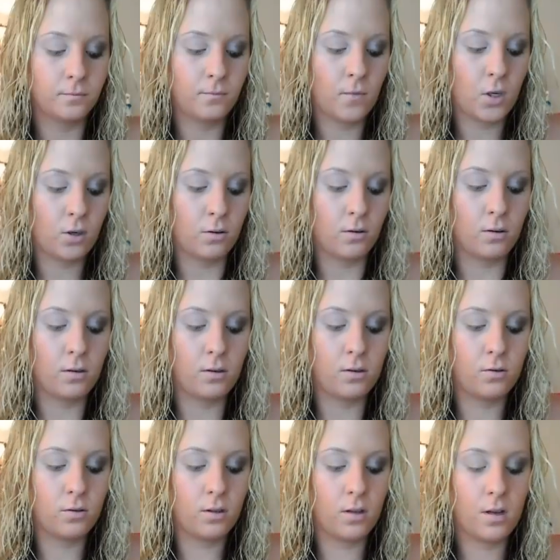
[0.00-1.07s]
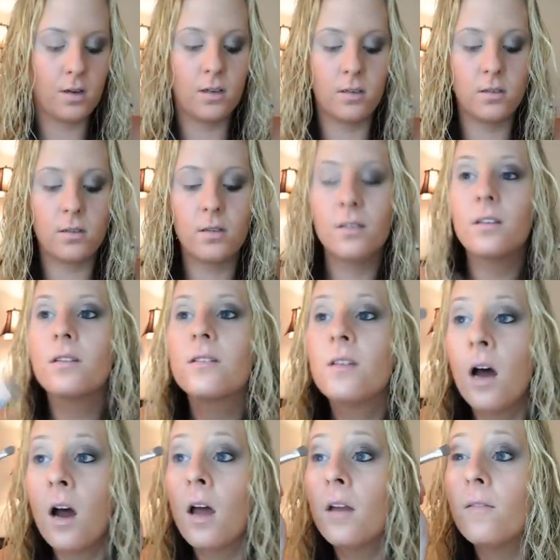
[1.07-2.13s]
I'm gonna use a lot of this because it's
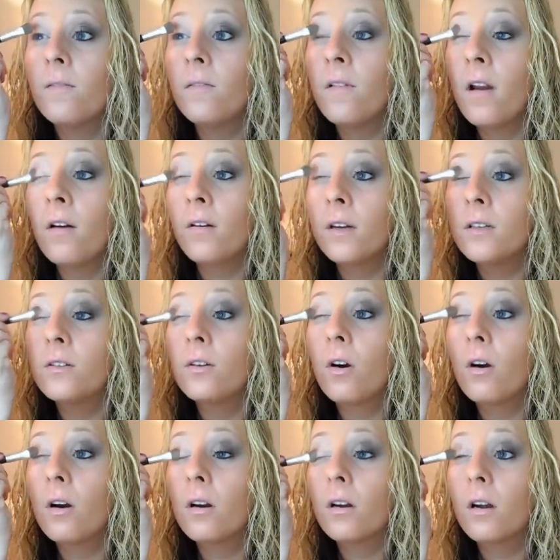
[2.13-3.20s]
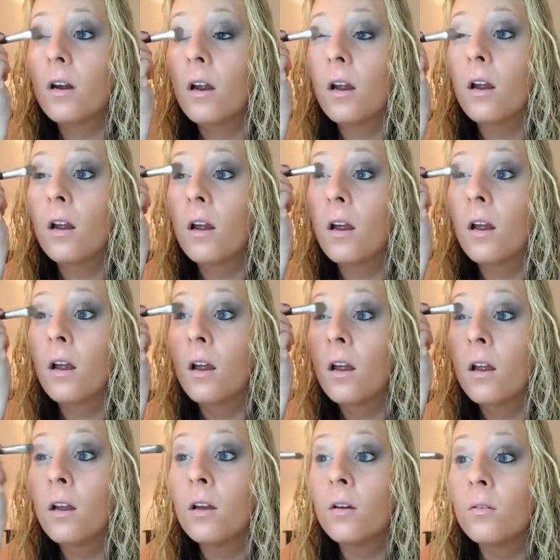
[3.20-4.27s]
not very dark,
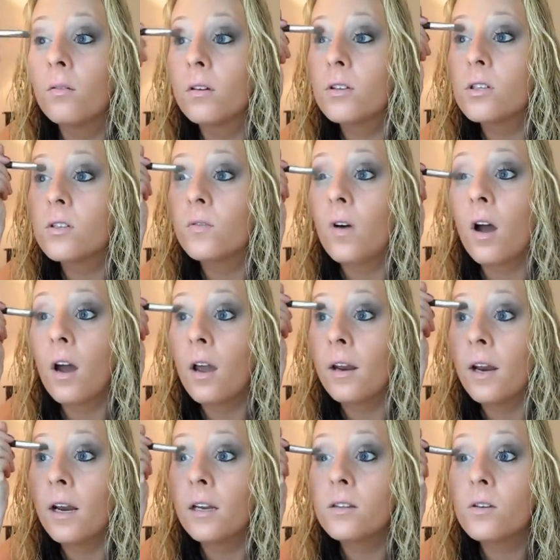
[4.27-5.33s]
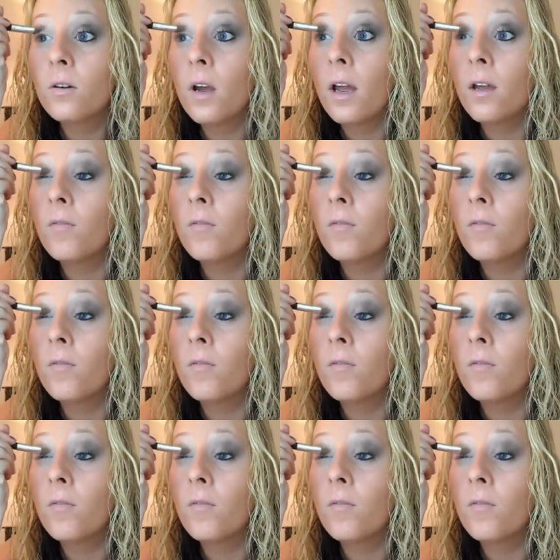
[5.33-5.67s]
which is fine, and it's okay